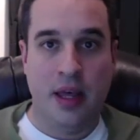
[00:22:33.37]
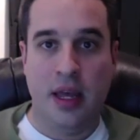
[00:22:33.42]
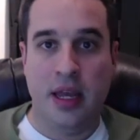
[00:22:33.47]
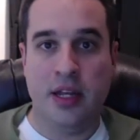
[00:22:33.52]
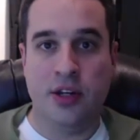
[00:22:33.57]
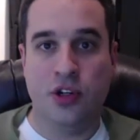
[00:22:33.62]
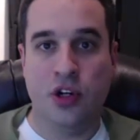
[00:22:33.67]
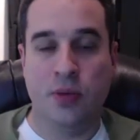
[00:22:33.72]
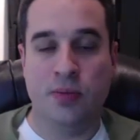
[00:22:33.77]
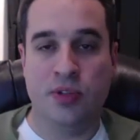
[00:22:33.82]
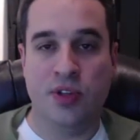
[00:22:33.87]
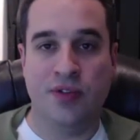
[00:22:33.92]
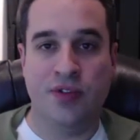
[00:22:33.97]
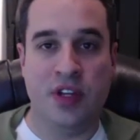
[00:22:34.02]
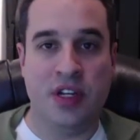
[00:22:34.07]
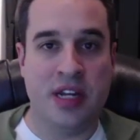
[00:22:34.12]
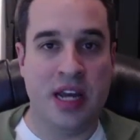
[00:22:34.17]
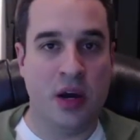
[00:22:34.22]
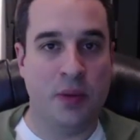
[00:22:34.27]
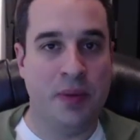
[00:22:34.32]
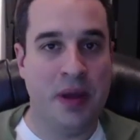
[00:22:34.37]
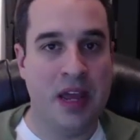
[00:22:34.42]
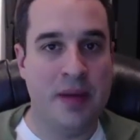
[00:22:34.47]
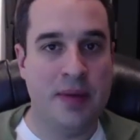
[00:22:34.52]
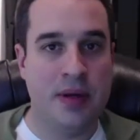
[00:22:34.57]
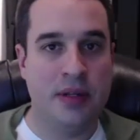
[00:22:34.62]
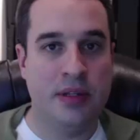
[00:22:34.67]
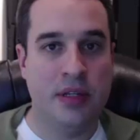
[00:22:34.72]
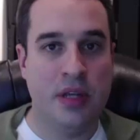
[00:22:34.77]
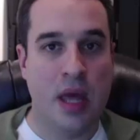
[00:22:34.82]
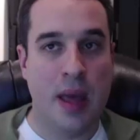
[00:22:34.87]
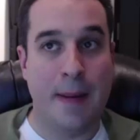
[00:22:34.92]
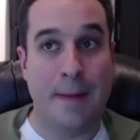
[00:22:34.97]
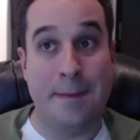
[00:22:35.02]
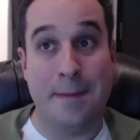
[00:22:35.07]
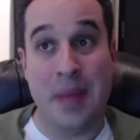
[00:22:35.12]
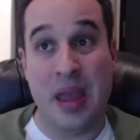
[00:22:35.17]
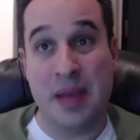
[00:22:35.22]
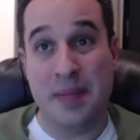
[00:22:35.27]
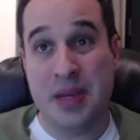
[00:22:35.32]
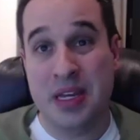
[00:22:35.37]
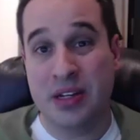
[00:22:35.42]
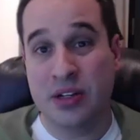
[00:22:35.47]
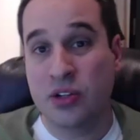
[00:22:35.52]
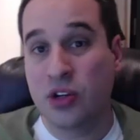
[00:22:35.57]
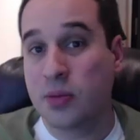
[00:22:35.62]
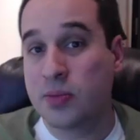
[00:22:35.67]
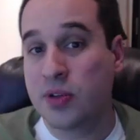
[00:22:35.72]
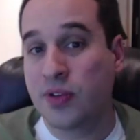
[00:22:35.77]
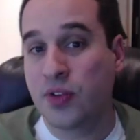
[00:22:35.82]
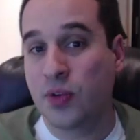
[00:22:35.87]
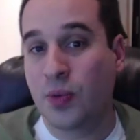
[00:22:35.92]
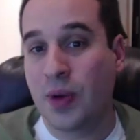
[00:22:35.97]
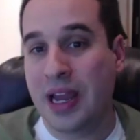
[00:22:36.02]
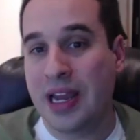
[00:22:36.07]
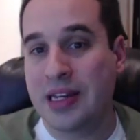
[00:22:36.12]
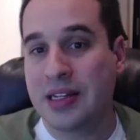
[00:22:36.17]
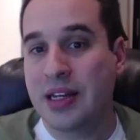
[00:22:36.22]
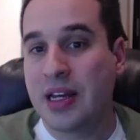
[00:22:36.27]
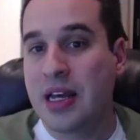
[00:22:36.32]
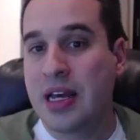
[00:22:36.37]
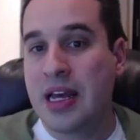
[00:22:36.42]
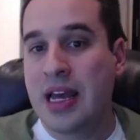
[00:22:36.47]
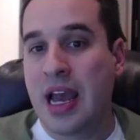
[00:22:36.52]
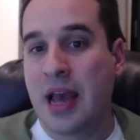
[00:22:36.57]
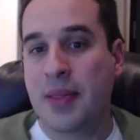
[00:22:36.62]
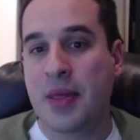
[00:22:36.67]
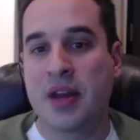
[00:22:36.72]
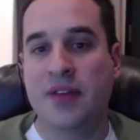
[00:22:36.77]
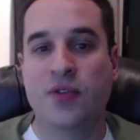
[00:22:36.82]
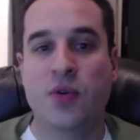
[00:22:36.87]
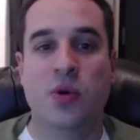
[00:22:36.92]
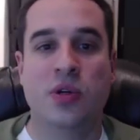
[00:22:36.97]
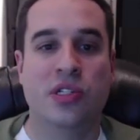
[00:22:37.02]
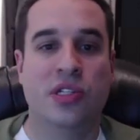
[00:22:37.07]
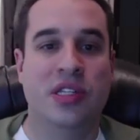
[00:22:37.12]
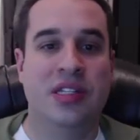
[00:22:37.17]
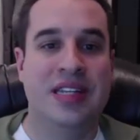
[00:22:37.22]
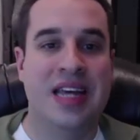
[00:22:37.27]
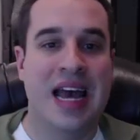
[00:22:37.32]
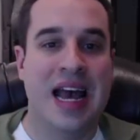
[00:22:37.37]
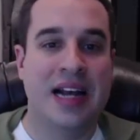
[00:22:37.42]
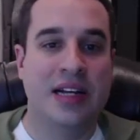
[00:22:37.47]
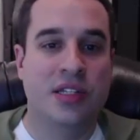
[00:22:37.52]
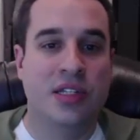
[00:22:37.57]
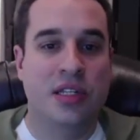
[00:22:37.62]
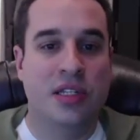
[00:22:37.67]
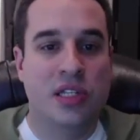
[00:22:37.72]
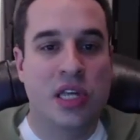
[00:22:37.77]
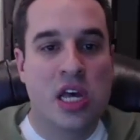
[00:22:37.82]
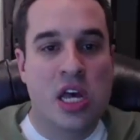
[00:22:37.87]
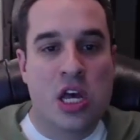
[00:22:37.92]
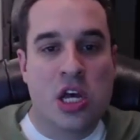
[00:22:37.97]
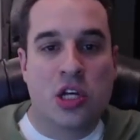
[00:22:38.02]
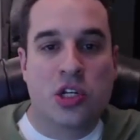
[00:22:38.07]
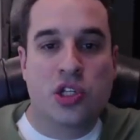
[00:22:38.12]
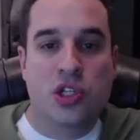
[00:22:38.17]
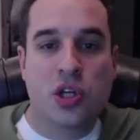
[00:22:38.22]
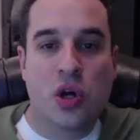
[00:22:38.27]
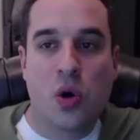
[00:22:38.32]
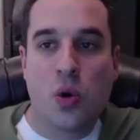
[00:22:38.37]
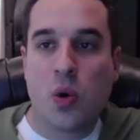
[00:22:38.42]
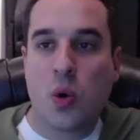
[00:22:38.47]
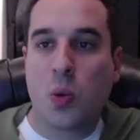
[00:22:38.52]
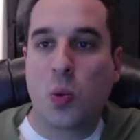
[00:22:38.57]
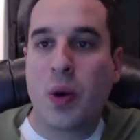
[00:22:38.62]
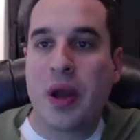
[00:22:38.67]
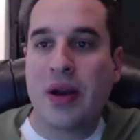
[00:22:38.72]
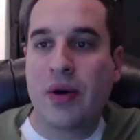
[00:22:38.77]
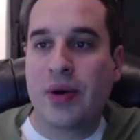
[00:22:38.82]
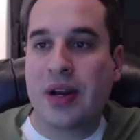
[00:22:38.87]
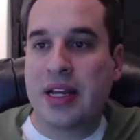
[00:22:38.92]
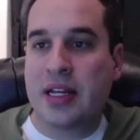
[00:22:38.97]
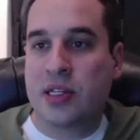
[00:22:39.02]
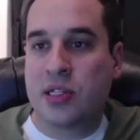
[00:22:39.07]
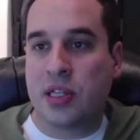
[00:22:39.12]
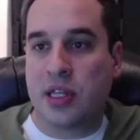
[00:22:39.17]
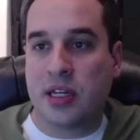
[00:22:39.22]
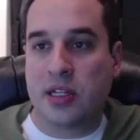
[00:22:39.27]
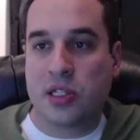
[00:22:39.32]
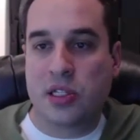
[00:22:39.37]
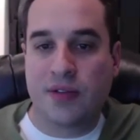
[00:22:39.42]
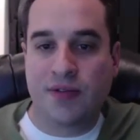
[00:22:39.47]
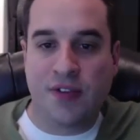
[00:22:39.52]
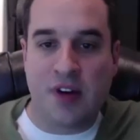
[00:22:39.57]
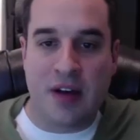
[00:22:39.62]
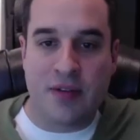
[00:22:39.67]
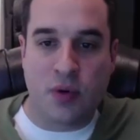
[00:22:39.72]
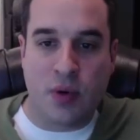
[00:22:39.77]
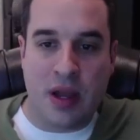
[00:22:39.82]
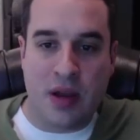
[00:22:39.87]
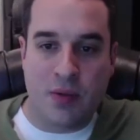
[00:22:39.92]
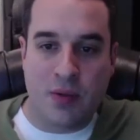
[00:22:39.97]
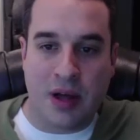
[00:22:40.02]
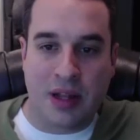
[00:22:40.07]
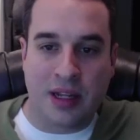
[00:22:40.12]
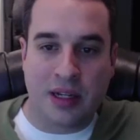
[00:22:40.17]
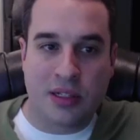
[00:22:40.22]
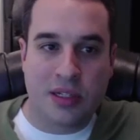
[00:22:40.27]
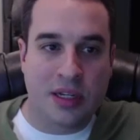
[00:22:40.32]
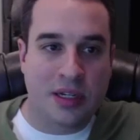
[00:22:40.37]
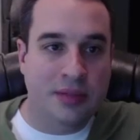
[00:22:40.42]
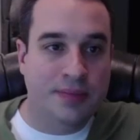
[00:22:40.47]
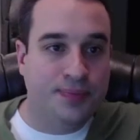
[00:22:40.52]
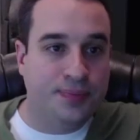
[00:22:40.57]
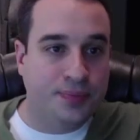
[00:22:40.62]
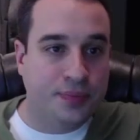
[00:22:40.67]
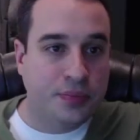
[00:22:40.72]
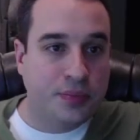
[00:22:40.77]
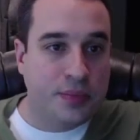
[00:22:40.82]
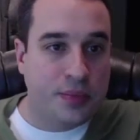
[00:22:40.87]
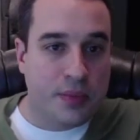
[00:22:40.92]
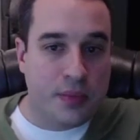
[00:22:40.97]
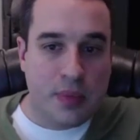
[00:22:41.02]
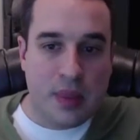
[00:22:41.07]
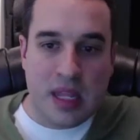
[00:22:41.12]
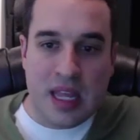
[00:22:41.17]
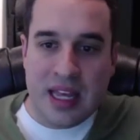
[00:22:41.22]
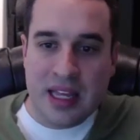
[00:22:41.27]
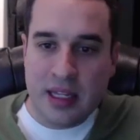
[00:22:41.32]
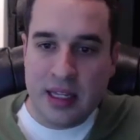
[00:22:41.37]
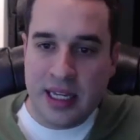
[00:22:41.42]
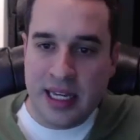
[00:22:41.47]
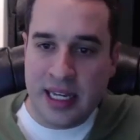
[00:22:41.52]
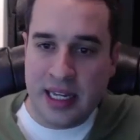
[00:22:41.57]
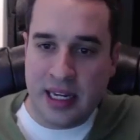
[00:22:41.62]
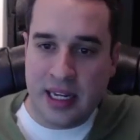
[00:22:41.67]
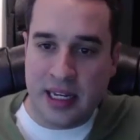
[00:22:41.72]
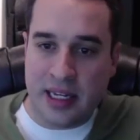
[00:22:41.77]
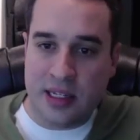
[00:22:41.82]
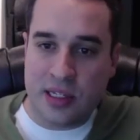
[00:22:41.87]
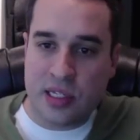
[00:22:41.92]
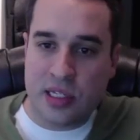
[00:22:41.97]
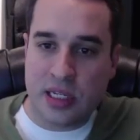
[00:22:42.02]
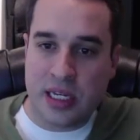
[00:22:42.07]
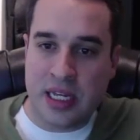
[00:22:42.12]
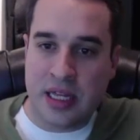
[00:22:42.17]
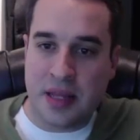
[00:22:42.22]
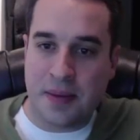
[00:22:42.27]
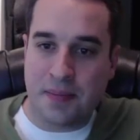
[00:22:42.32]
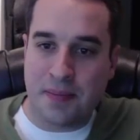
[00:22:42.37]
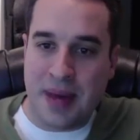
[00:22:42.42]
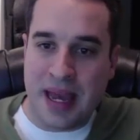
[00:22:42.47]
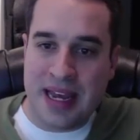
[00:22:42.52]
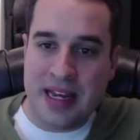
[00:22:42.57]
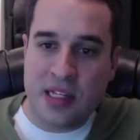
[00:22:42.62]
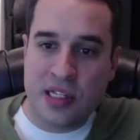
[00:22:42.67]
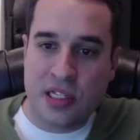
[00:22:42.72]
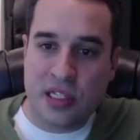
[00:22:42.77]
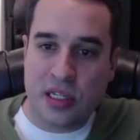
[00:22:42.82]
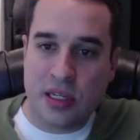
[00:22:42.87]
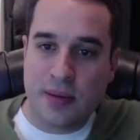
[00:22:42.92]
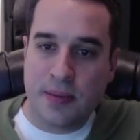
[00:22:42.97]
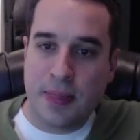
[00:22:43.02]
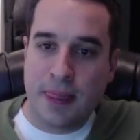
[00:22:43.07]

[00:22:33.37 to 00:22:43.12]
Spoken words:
in terms of the down payment, maybe in terms of the rate, and then of course the taxes. So where is this 508 Wellington? It is in the base